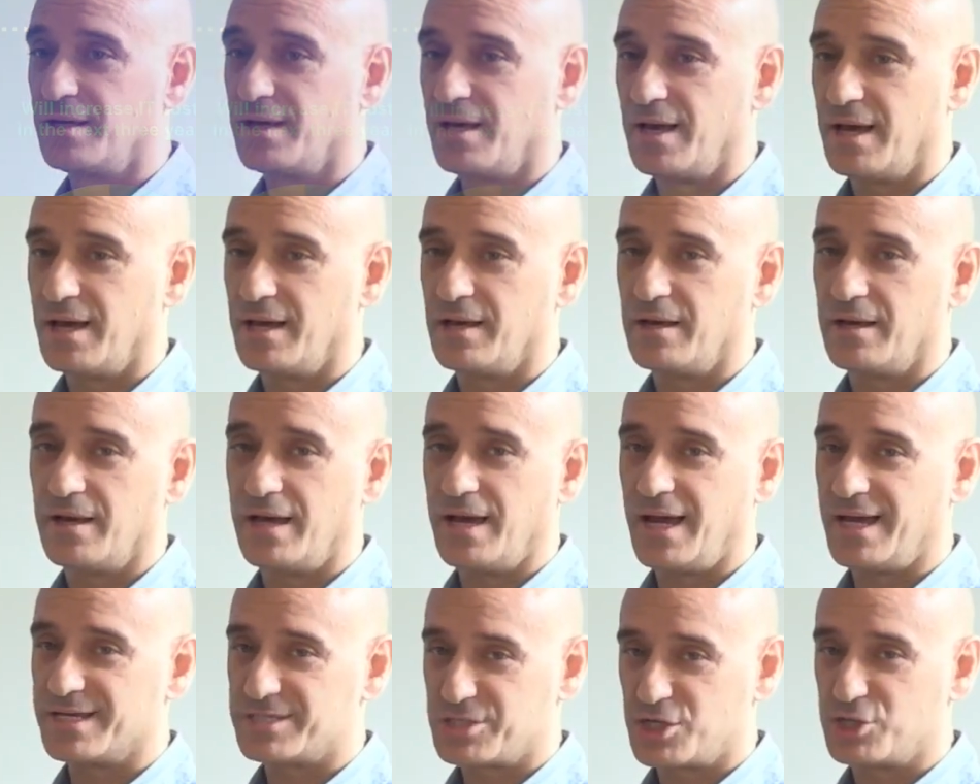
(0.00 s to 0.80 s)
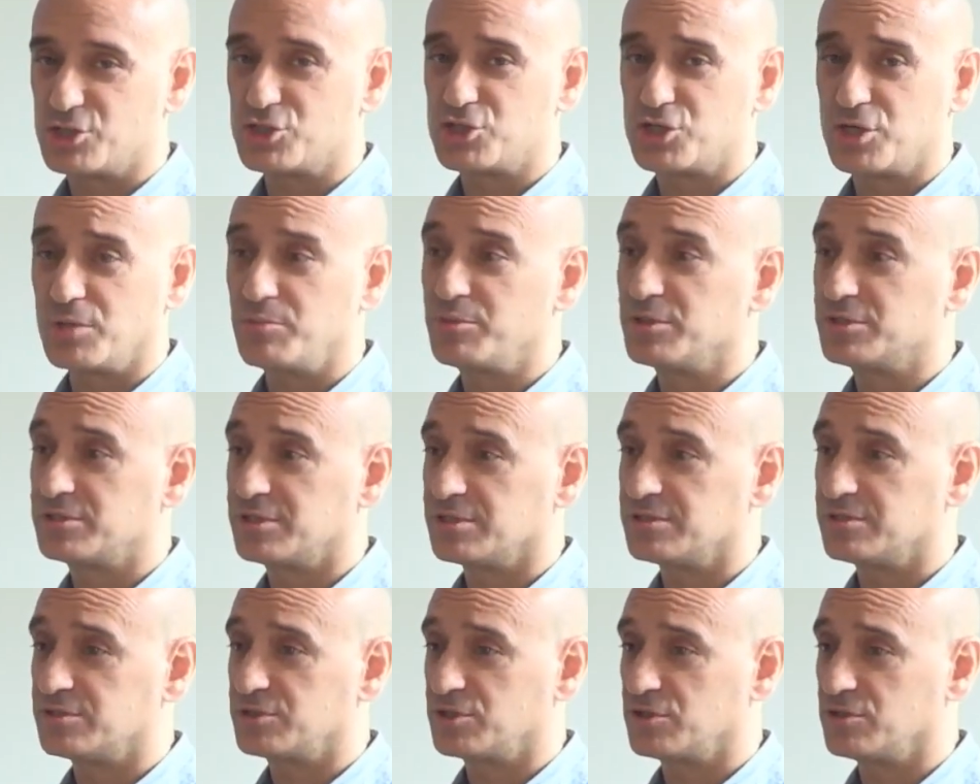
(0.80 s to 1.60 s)
has
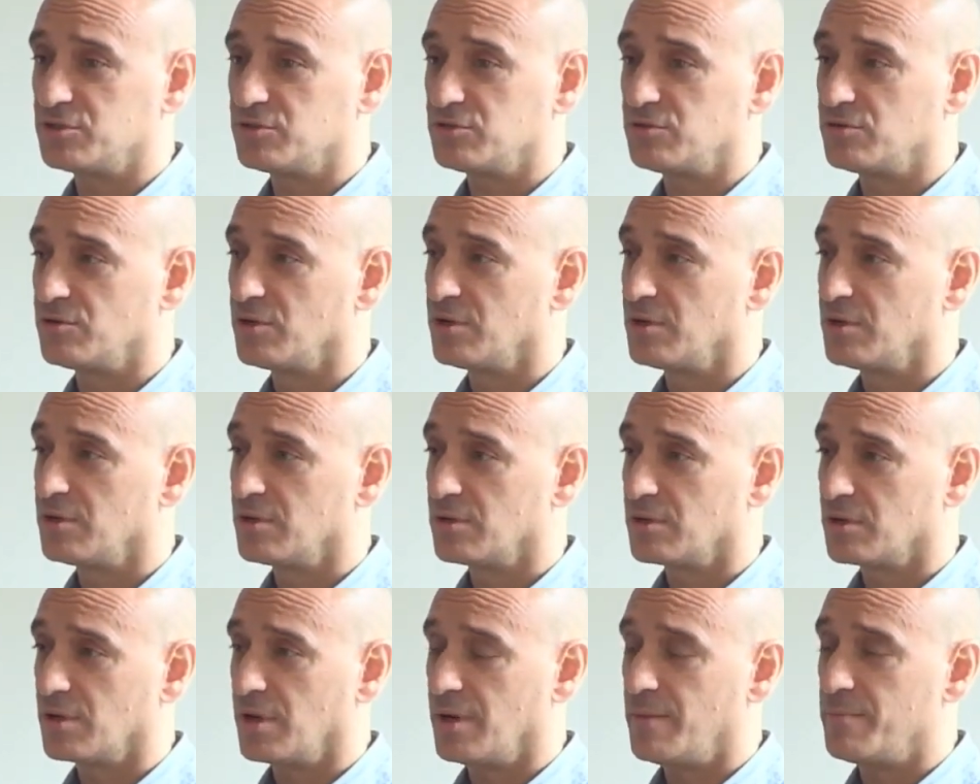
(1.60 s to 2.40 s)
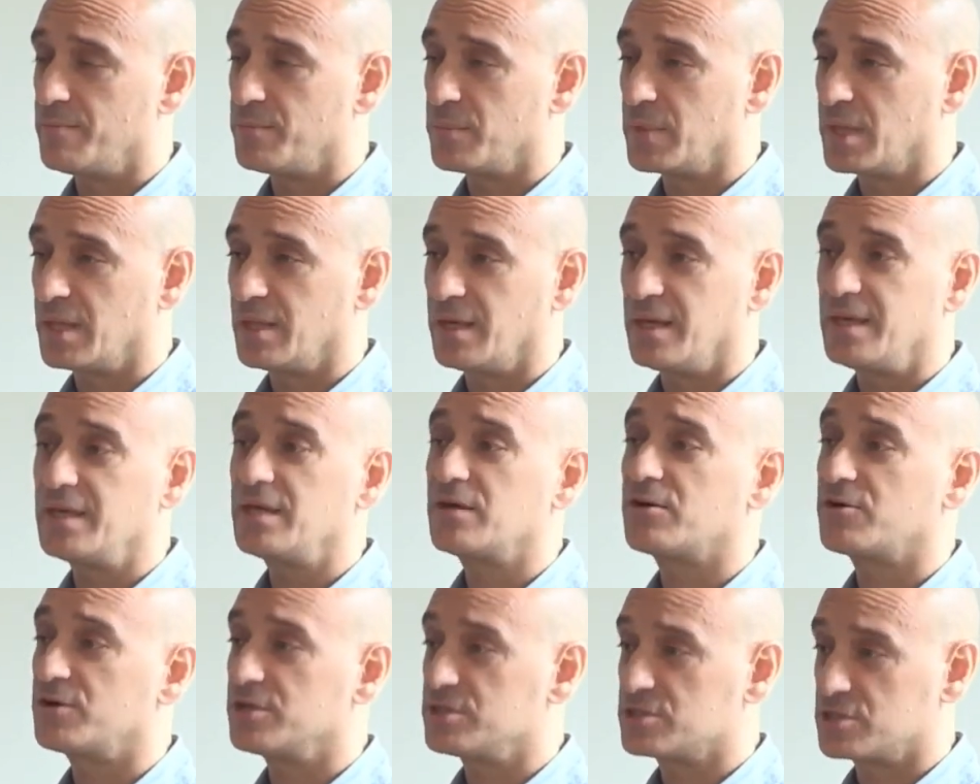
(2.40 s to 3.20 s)
contributed to
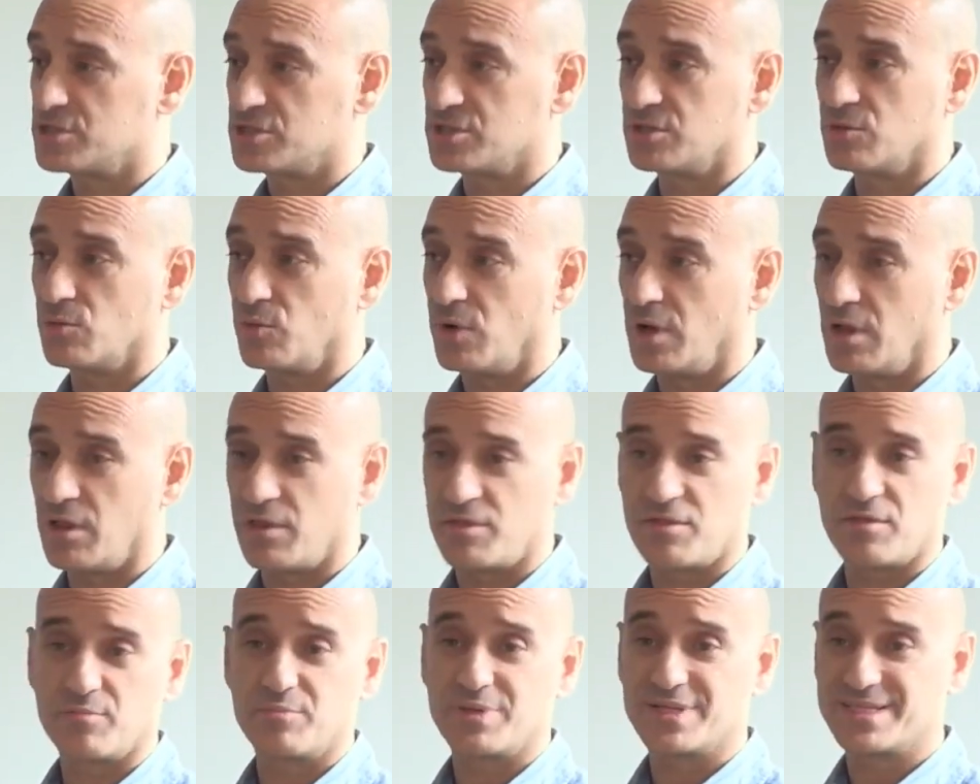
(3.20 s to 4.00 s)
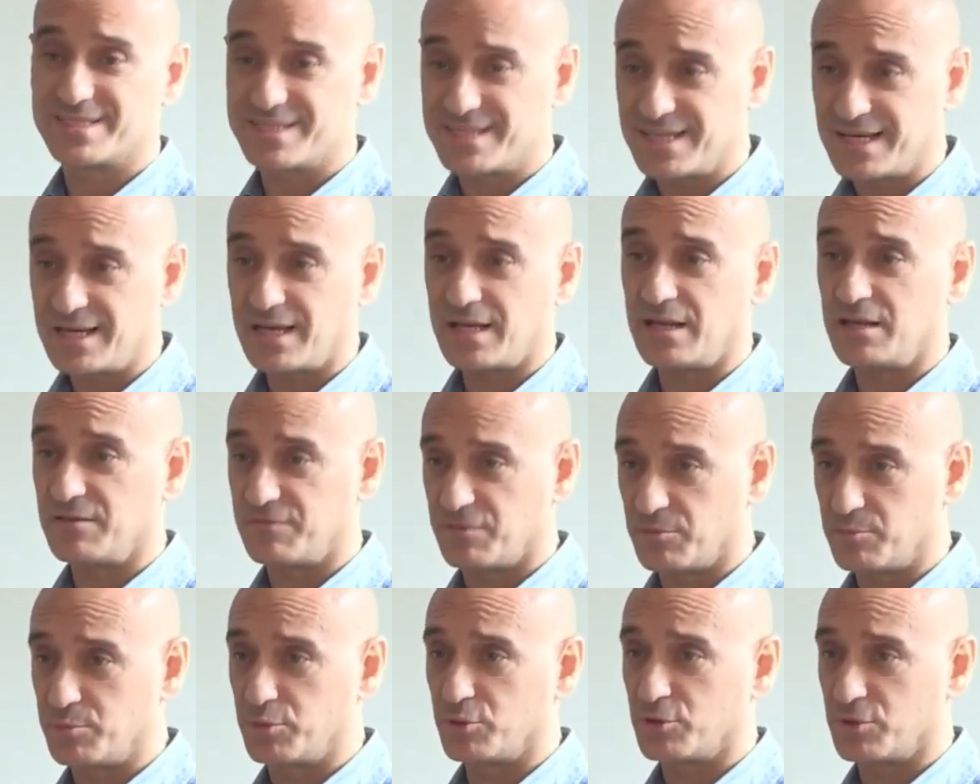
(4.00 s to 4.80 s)
increases in wealth, particularly
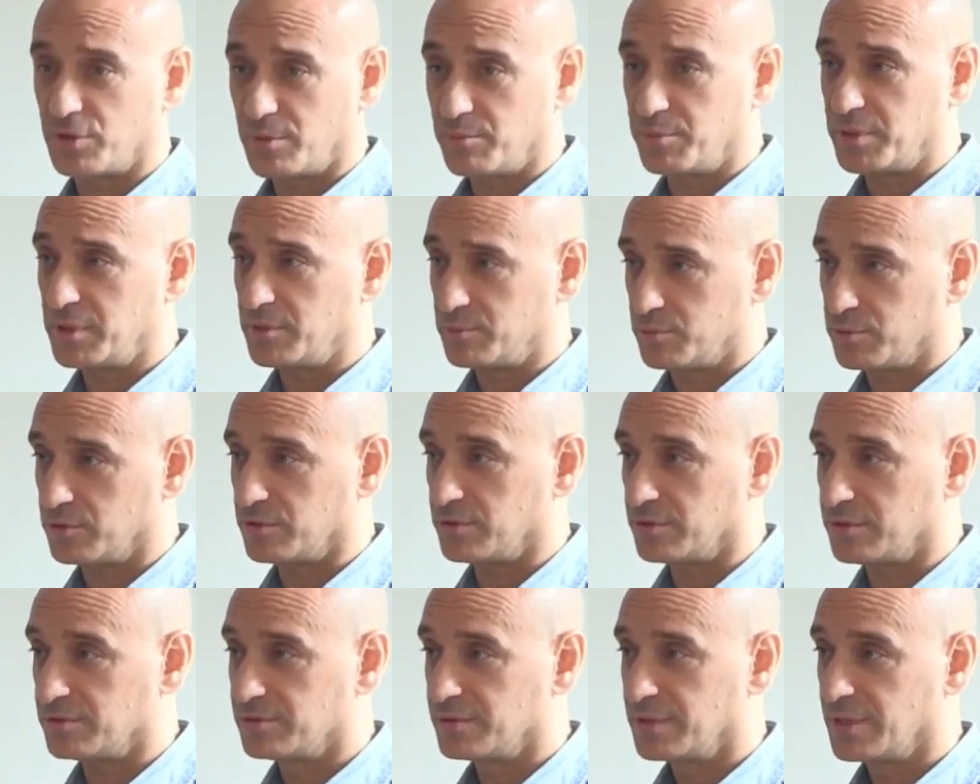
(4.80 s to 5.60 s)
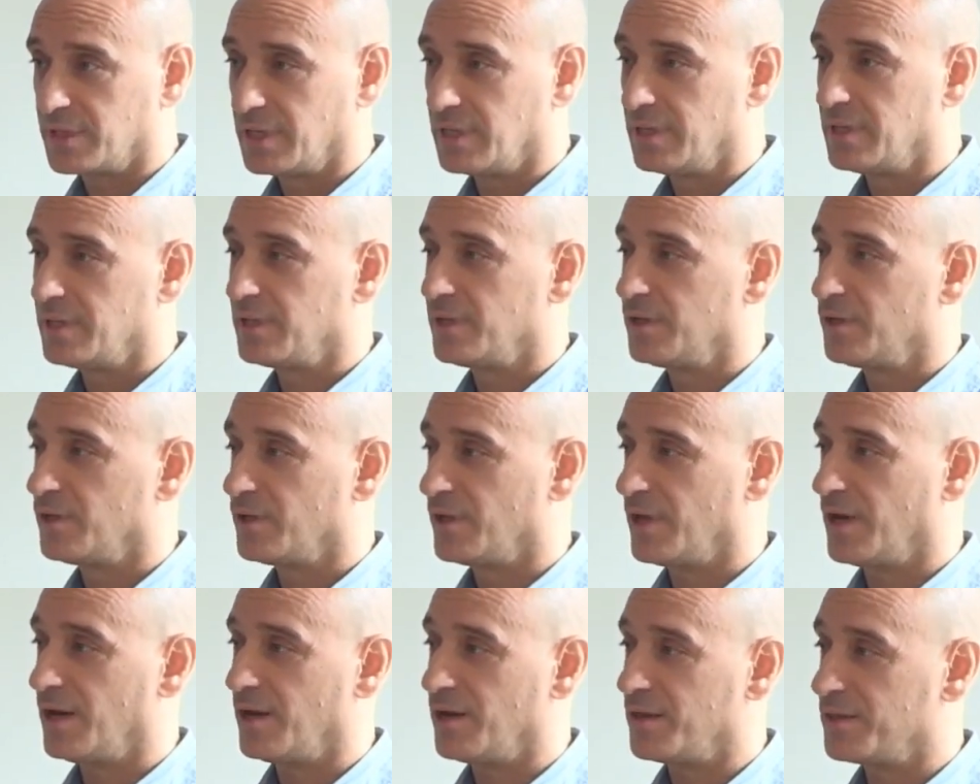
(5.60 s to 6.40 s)
for poorer people,
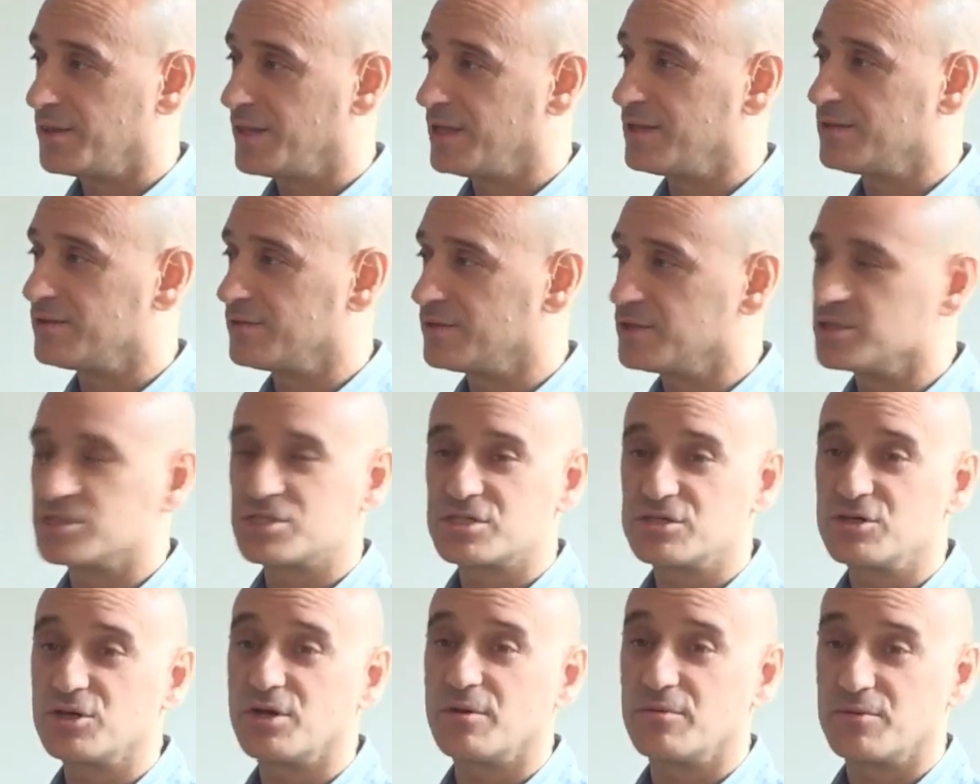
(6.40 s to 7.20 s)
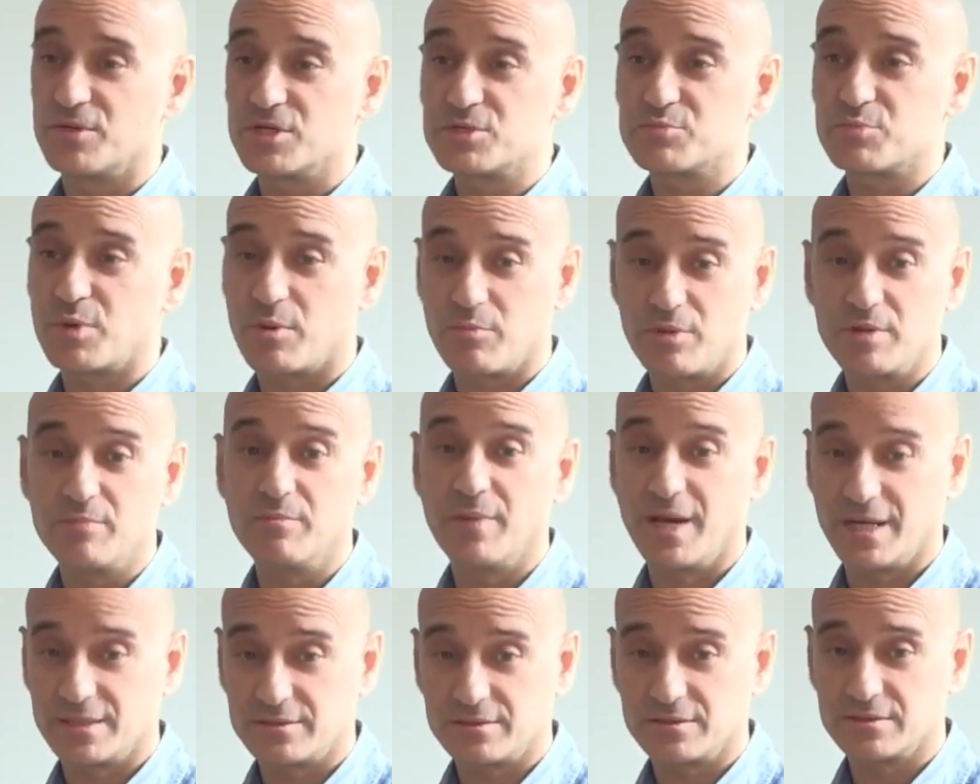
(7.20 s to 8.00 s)
then this probably
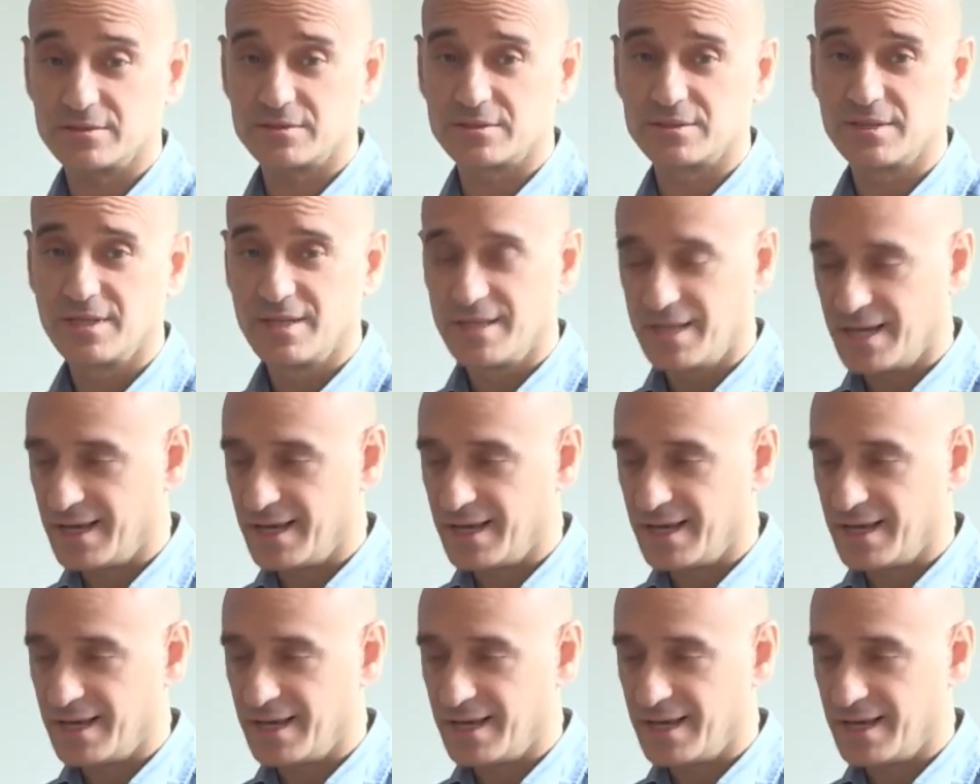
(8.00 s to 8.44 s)
matters.